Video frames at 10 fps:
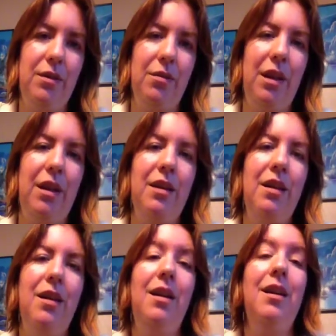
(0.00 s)
Okay,
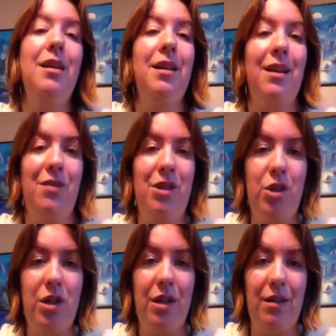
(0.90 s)
give it a
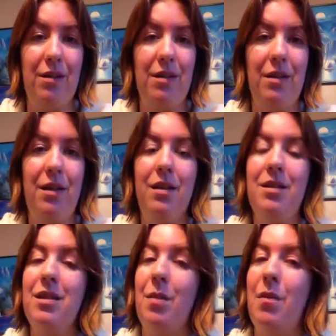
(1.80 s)
chance.
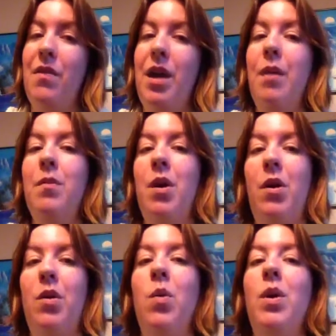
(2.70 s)
Some of them are
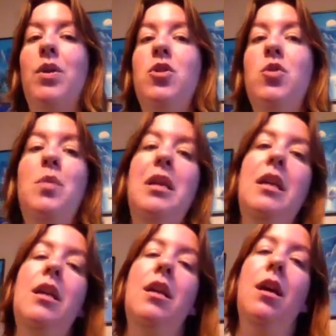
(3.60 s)
going to
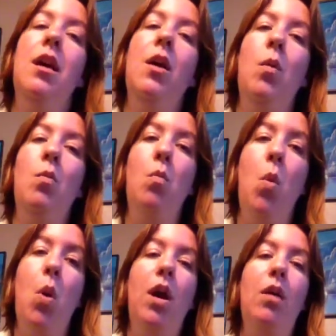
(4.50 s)
be
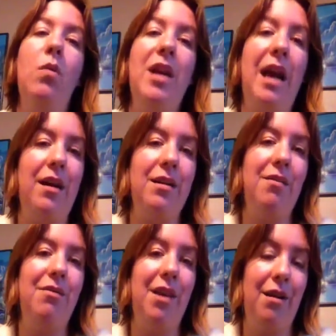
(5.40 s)
more
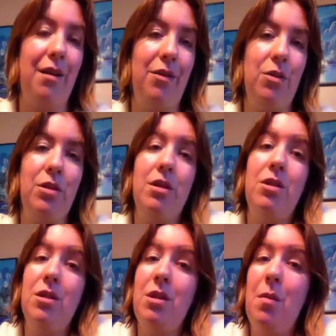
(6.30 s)
reactive than others. It
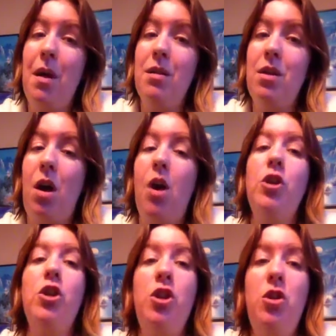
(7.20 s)
just depends on
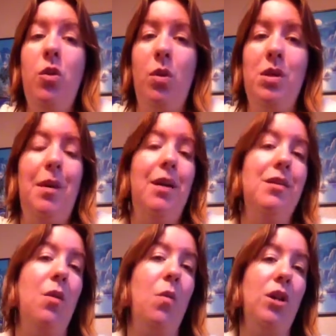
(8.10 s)
you. It depends
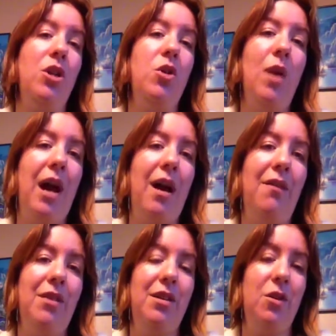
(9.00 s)
on what you have
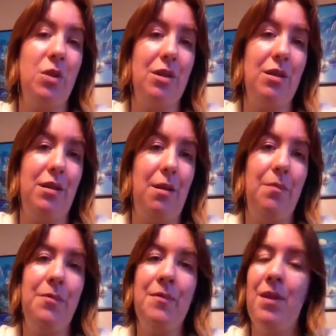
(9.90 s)
in your system.
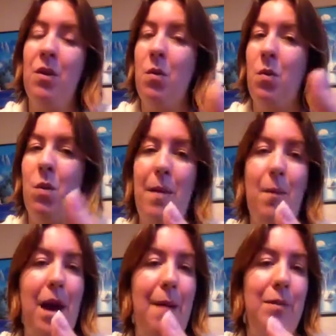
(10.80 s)
What
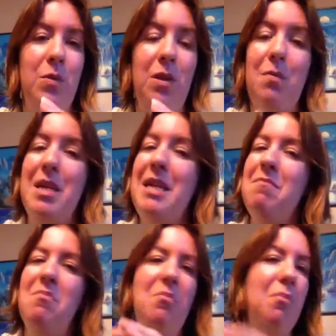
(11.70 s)
happens with me
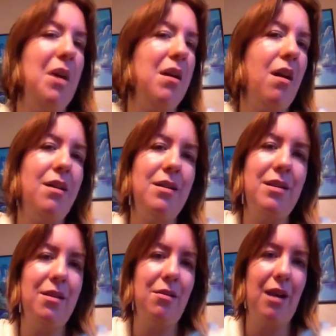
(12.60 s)
may not
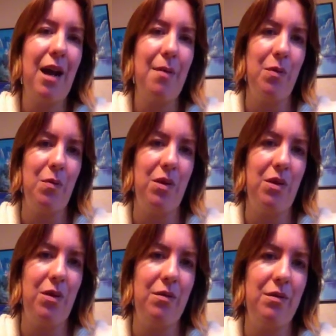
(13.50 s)
necessarily happen with
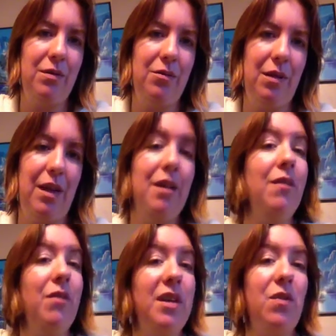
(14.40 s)
you, okay, and
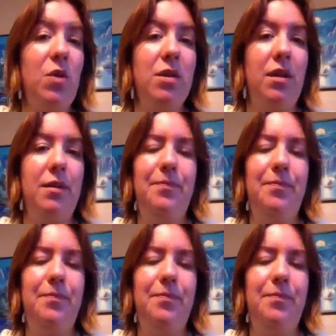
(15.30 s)
vice versa.